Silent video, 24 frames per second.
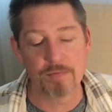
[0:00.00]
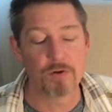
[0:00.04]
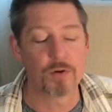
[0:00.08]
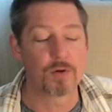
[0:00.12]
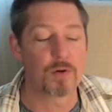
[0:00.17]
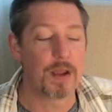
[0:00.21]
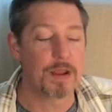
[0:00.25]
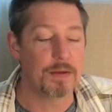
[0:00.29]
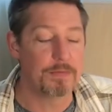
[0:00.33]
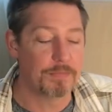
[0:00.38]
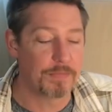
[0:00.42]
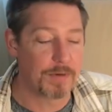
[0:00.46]
a
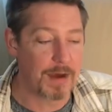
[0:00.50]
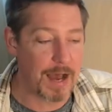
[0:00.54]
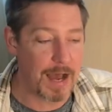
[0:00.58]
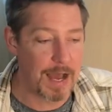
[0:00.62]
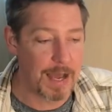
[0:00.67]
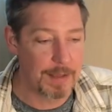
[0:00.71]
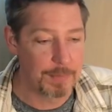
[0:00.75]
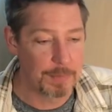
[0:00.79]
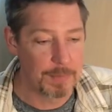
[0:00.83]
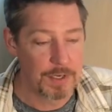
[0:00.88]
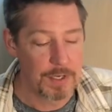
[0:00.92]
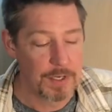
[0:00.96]
great
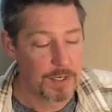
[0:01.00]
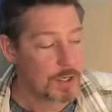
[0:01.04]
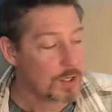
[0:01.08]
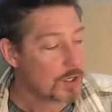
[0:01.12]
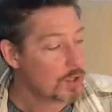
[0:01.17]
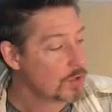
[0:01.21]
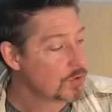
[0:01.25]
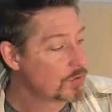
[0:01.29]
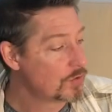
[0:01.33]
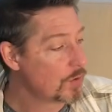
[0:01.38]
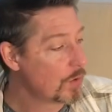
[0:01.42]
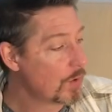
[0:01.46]
vibe.
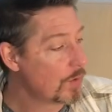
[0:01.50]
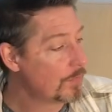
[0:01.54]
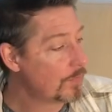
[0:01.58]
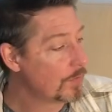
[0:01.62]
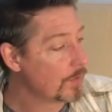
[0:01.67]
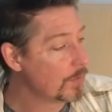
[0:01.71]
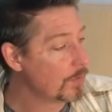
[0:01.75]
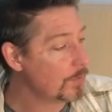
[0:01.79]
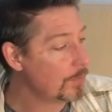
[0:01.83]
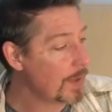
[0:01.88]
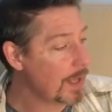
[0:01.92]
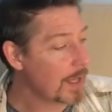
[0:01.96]
So I
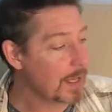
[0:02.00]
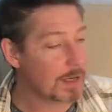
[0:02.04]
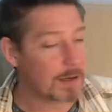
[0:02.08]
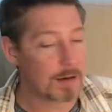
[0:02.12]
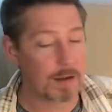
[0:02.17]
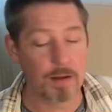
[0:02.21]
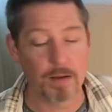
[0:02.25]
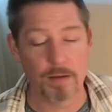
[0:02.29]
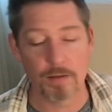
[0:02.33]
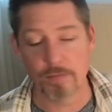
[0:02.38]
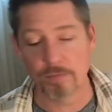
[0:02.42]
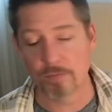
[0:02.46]
figured, man,
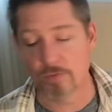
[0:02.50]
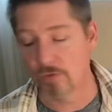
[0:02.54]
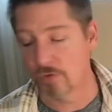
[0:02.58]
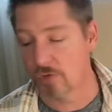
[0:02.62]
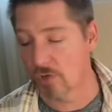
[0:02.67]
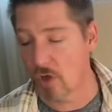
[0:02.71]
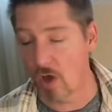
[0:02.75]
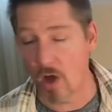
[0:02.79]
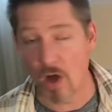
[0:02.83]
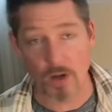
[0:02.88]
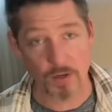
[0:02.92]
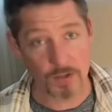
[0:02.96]
I'd
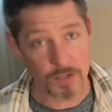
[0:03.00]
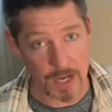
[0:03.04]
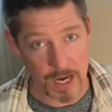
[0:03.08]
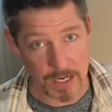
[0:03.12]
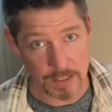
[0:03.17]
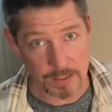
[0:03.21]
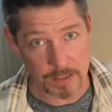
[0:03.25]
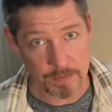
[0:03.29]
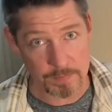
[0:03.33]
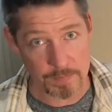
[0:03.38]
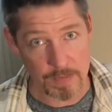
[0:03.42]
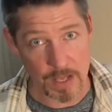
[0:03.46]

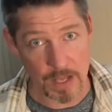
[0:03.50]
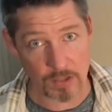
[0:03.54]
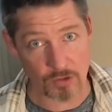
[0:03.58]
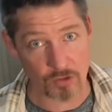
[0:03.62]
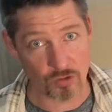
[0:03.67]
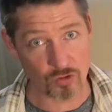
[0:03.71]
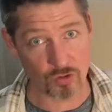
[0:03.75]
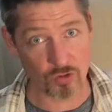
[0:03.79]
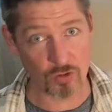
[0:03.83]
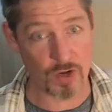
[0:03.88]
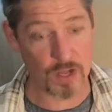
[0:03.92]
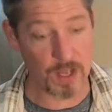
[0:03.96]
contact him
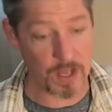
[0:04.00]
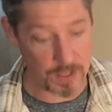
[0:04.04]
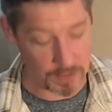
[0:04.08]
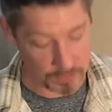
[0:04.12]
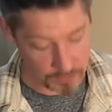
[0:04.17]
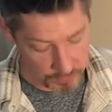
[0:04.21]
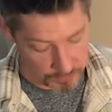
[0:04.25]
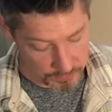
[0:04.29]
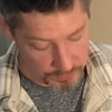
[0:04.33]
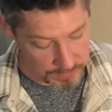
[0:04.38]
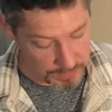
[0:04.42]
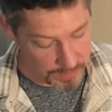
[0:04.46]

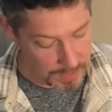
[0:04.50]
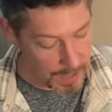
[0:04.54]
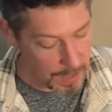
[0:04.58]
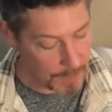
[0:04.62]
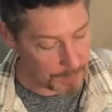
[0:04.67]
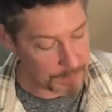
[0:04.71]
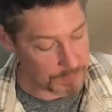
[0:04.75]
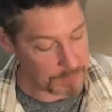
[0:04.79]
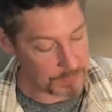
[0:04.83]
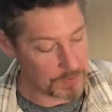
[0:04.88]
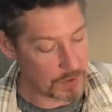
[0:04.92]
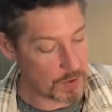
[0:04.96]
and hook it
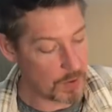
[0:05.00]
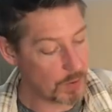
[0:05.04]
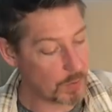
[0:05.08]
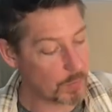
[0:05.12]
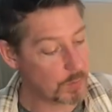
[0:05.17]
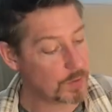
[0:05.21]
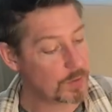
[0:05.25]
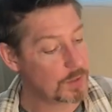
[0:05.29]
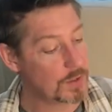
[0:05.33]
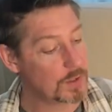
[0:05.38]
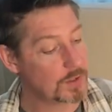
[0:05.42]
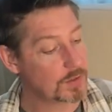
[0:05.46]
up. So
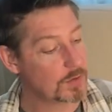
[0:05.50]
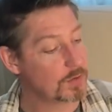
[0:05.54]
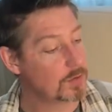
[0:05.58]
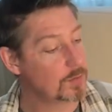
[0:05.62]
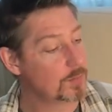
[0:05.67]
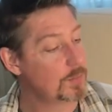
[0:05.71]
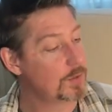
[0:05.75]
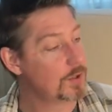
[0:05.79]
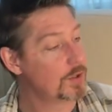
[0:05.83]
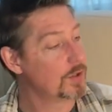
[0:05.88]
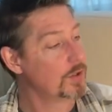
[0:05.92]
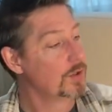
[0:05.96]
we did a little
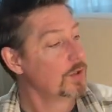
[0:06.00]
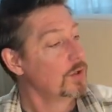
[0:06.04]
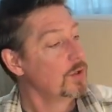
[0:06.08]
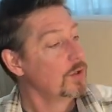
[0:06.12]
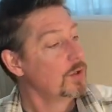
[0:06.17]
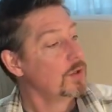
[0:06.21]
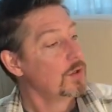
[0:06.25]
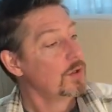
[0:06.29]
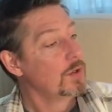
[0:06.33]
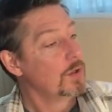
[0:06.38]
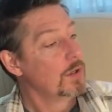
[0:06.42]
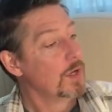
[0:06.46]
bit
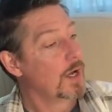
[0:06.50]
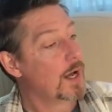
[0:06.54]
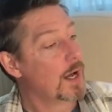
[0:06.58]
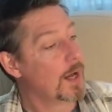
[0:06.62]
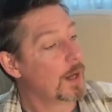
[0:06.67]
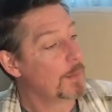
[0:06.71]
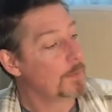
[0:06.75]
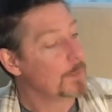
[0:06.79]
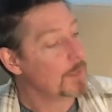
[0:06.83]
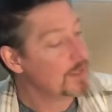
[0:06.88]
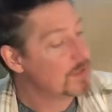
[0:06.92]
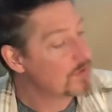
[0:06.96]

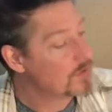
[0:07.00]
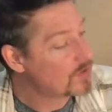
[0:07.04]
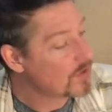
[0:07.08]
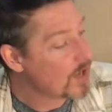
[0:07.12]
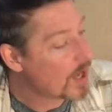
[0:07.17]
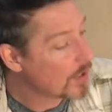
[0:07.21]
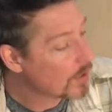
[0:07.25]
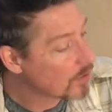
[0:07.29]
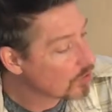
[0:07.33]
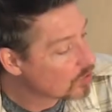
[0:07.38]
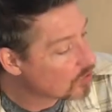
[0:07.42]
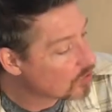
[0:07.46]
of insider